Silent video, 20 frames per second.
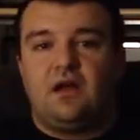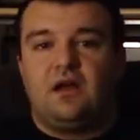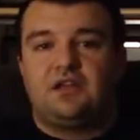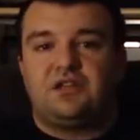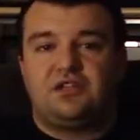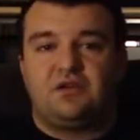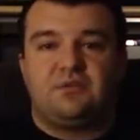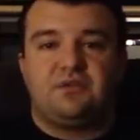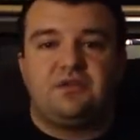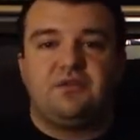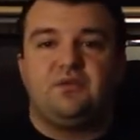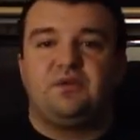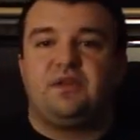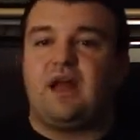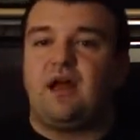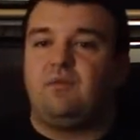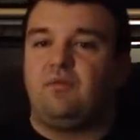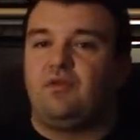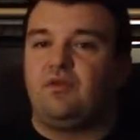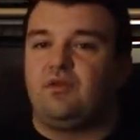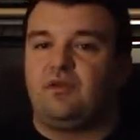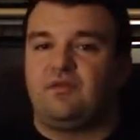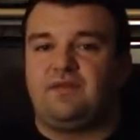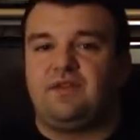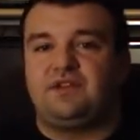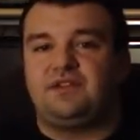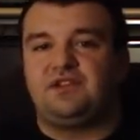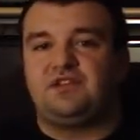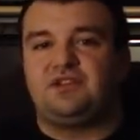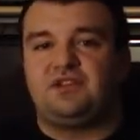showing you a lot more of
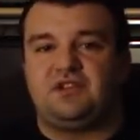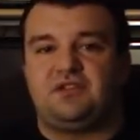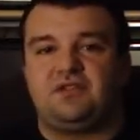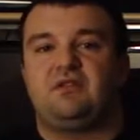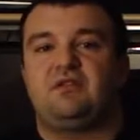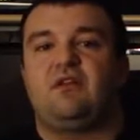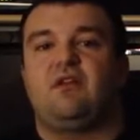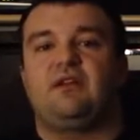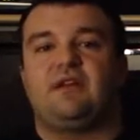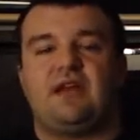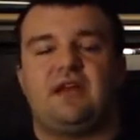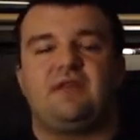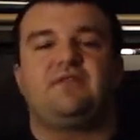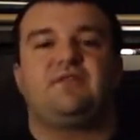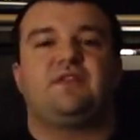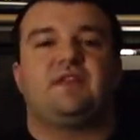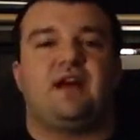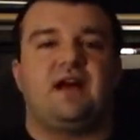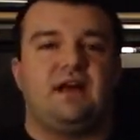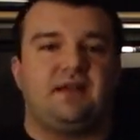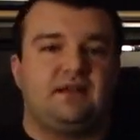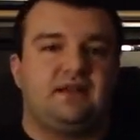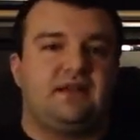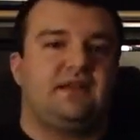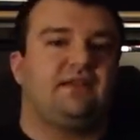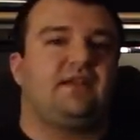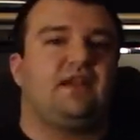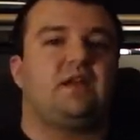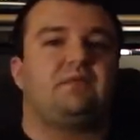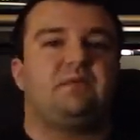it. Just so, again, for the
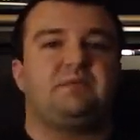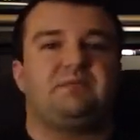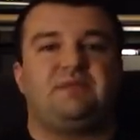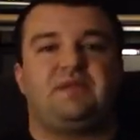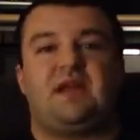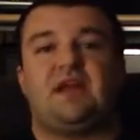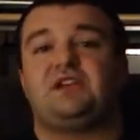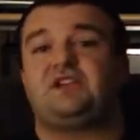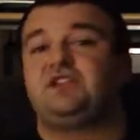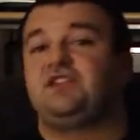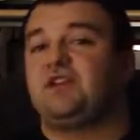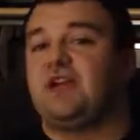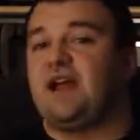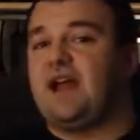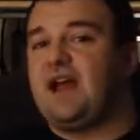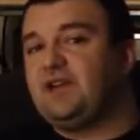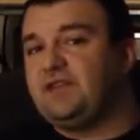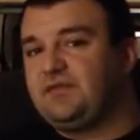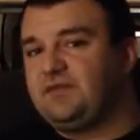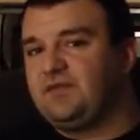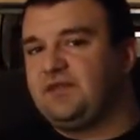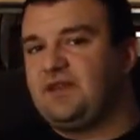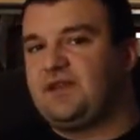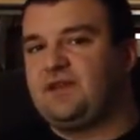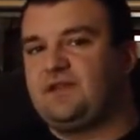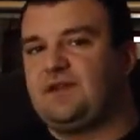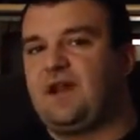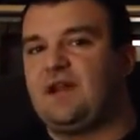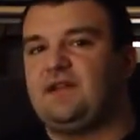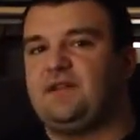holidays, a lot of people last year asked for
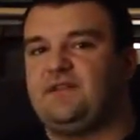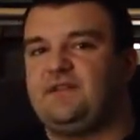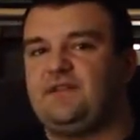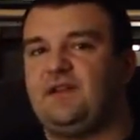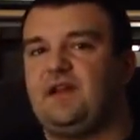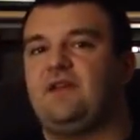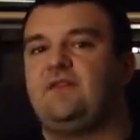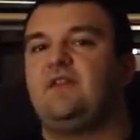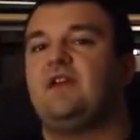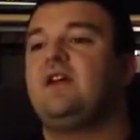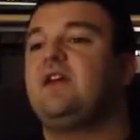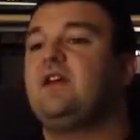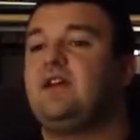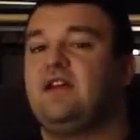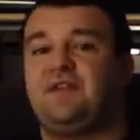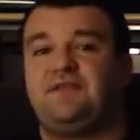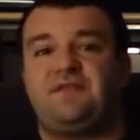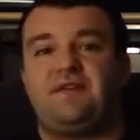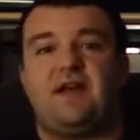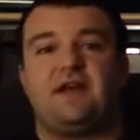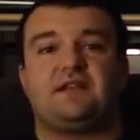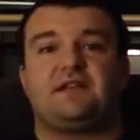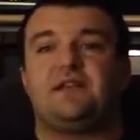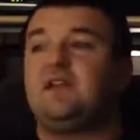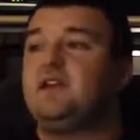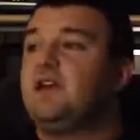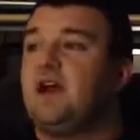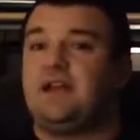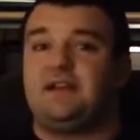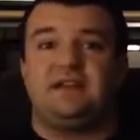this kind of stuff. In fact,
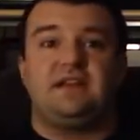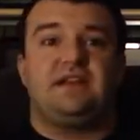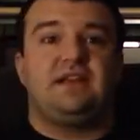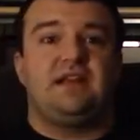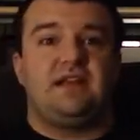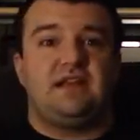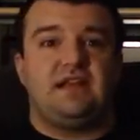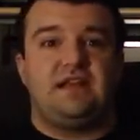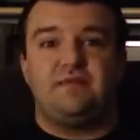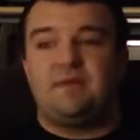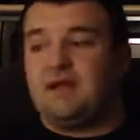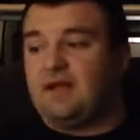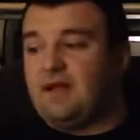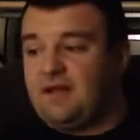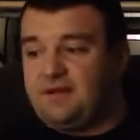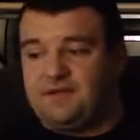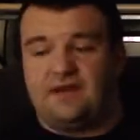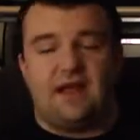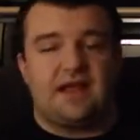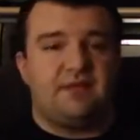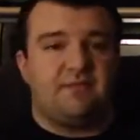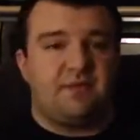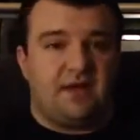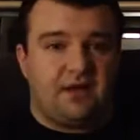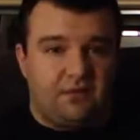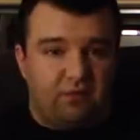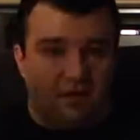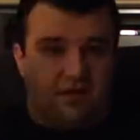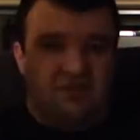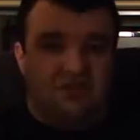I did get an email. It's not in my
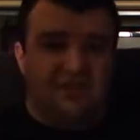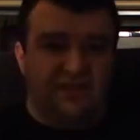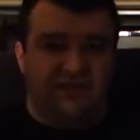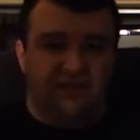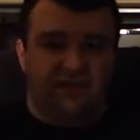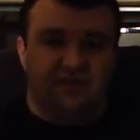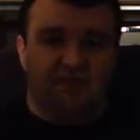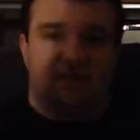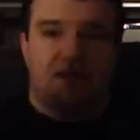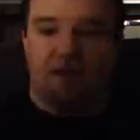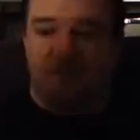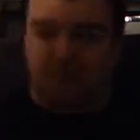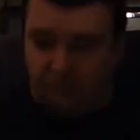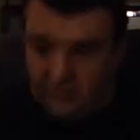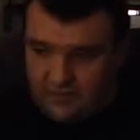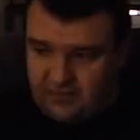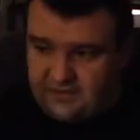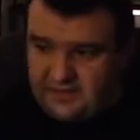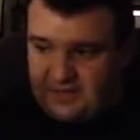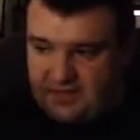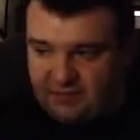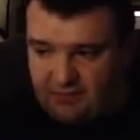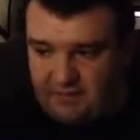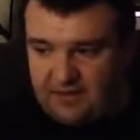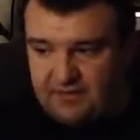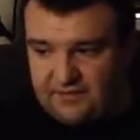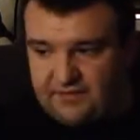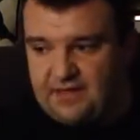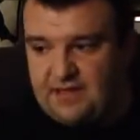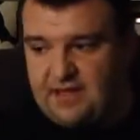questions for today, but one of the
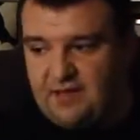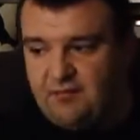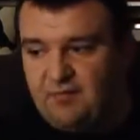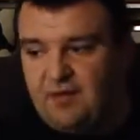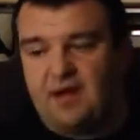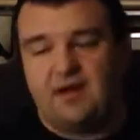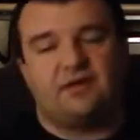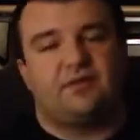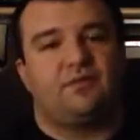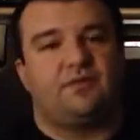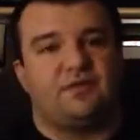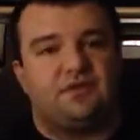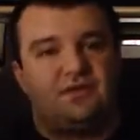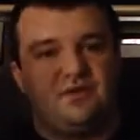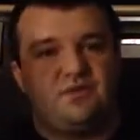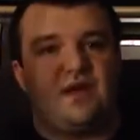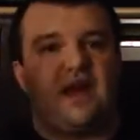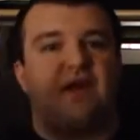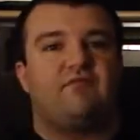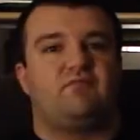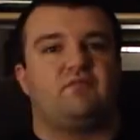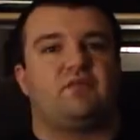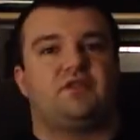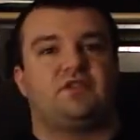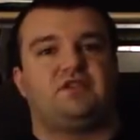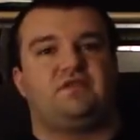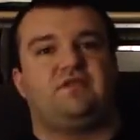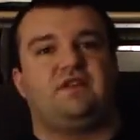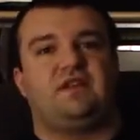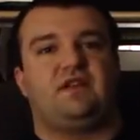emails in the inbox was, do you have
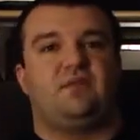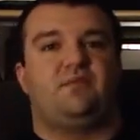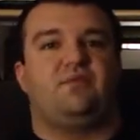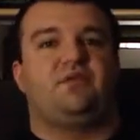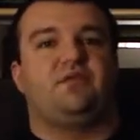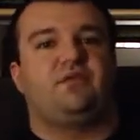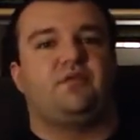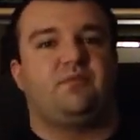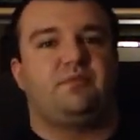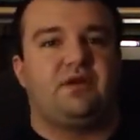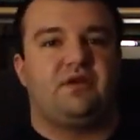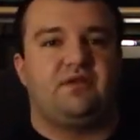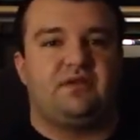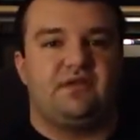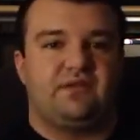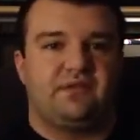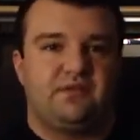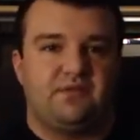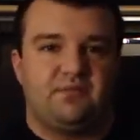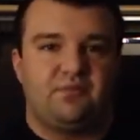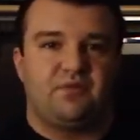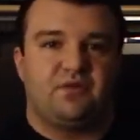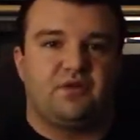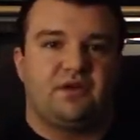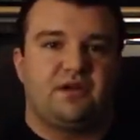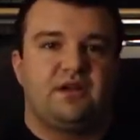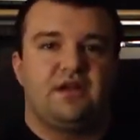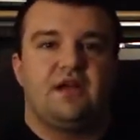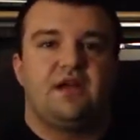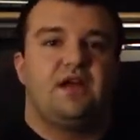merch available? So apparently, the
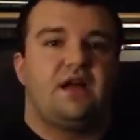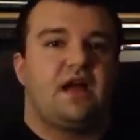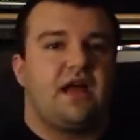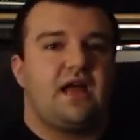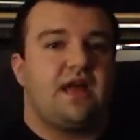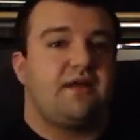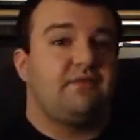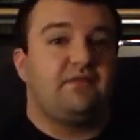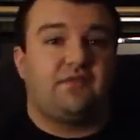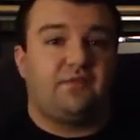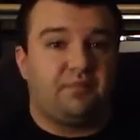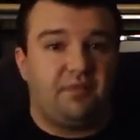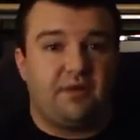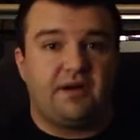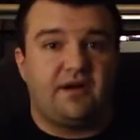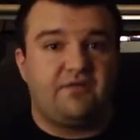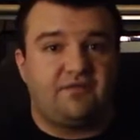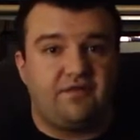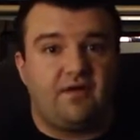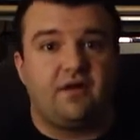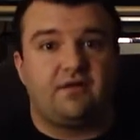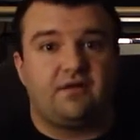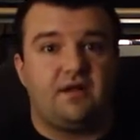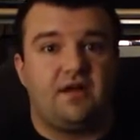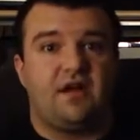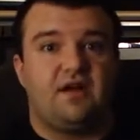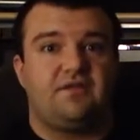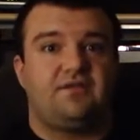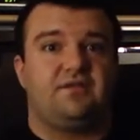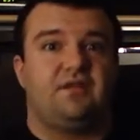word, I haven't spread it far
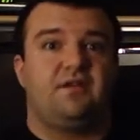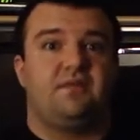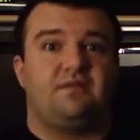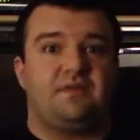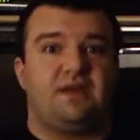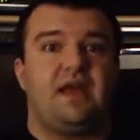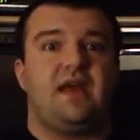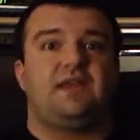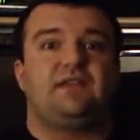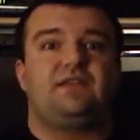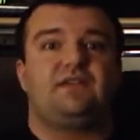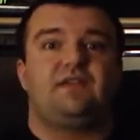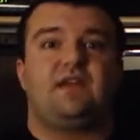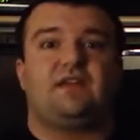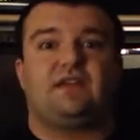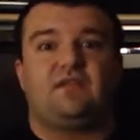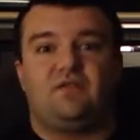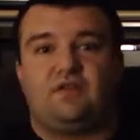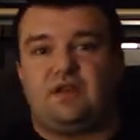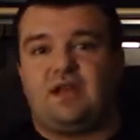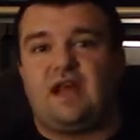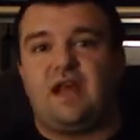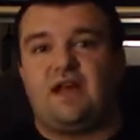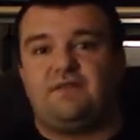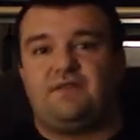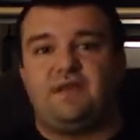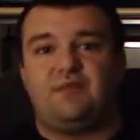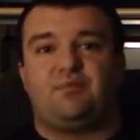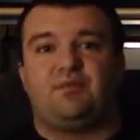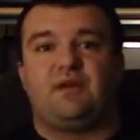enough. Yes, go to
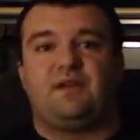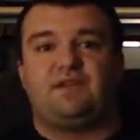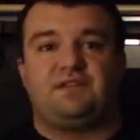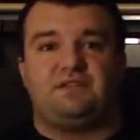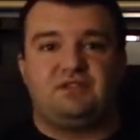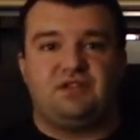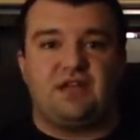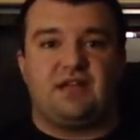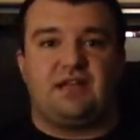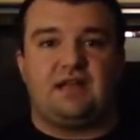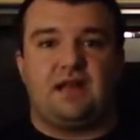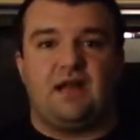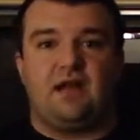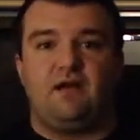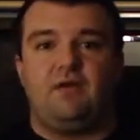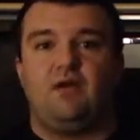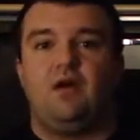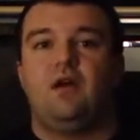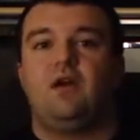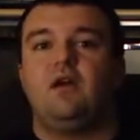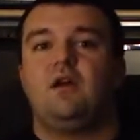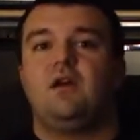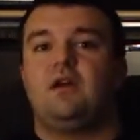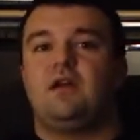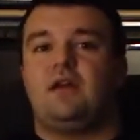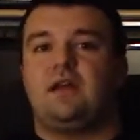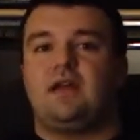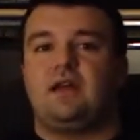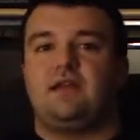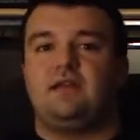Cafe Press and check it out.
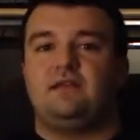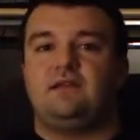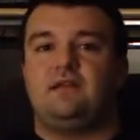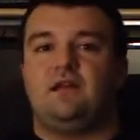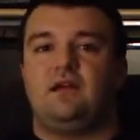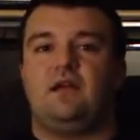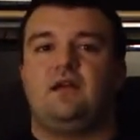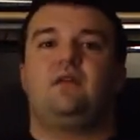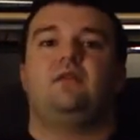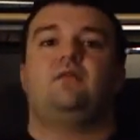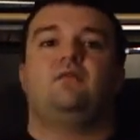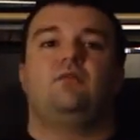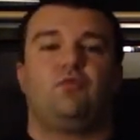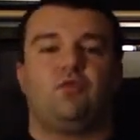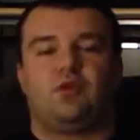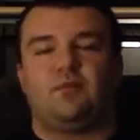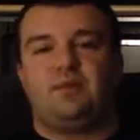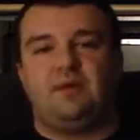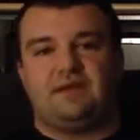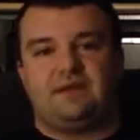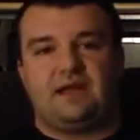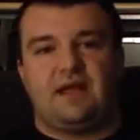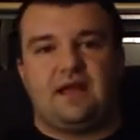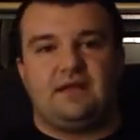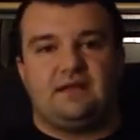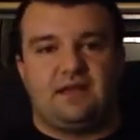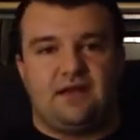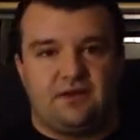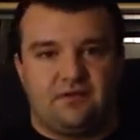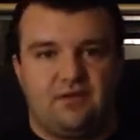And more about
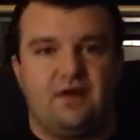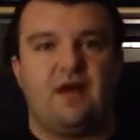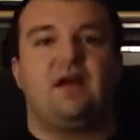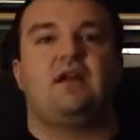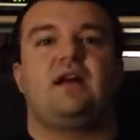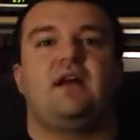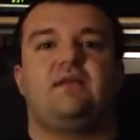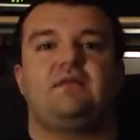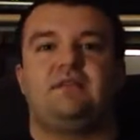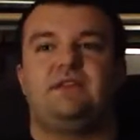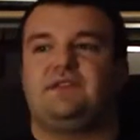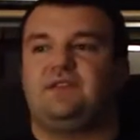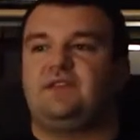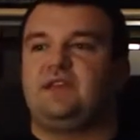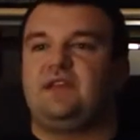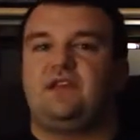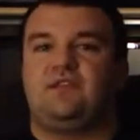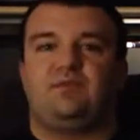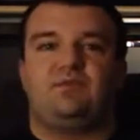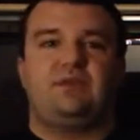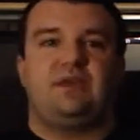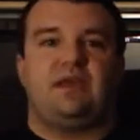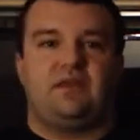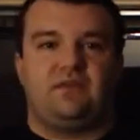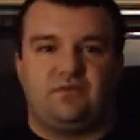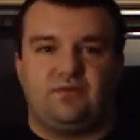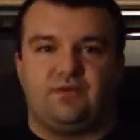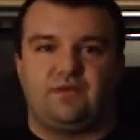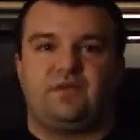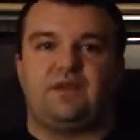that later on, obviously, as we get
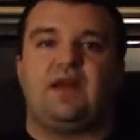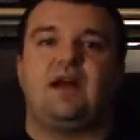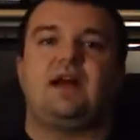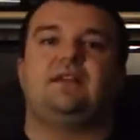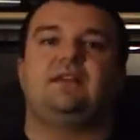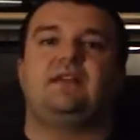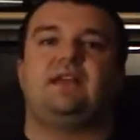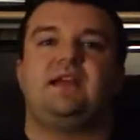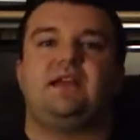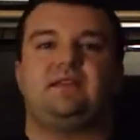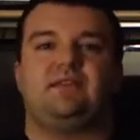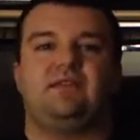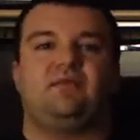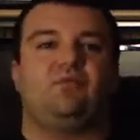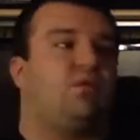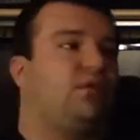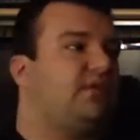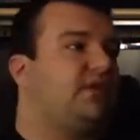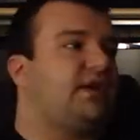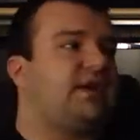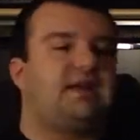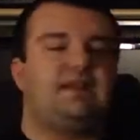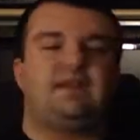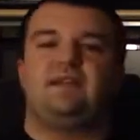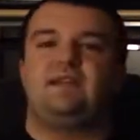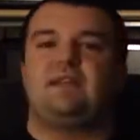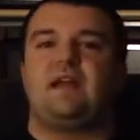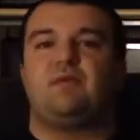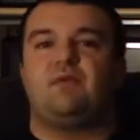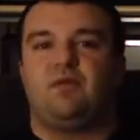towards the holidays and once I get
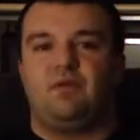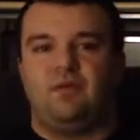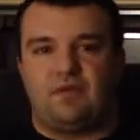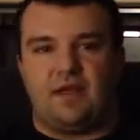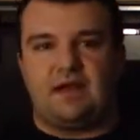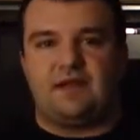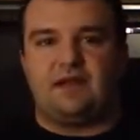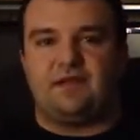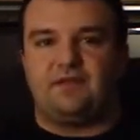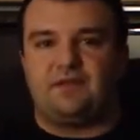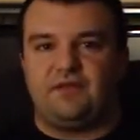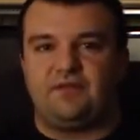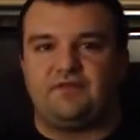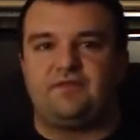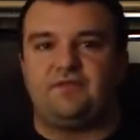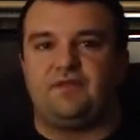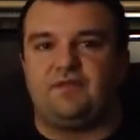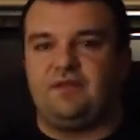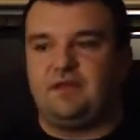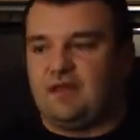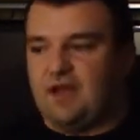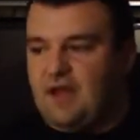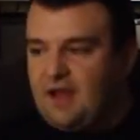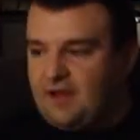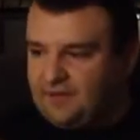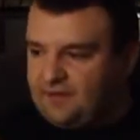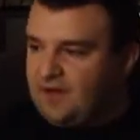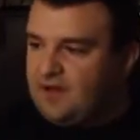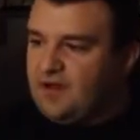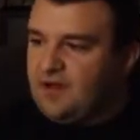to demo a lot of that stuff for you
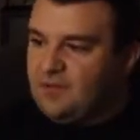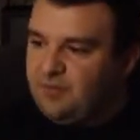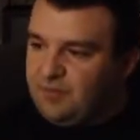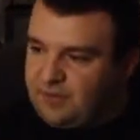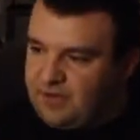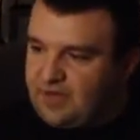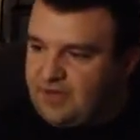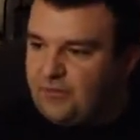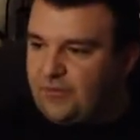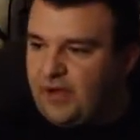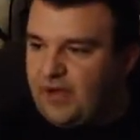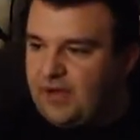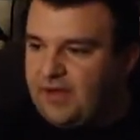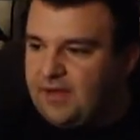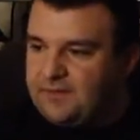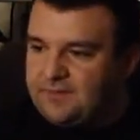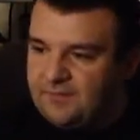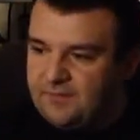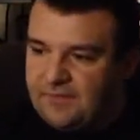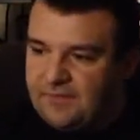guys. But anyway,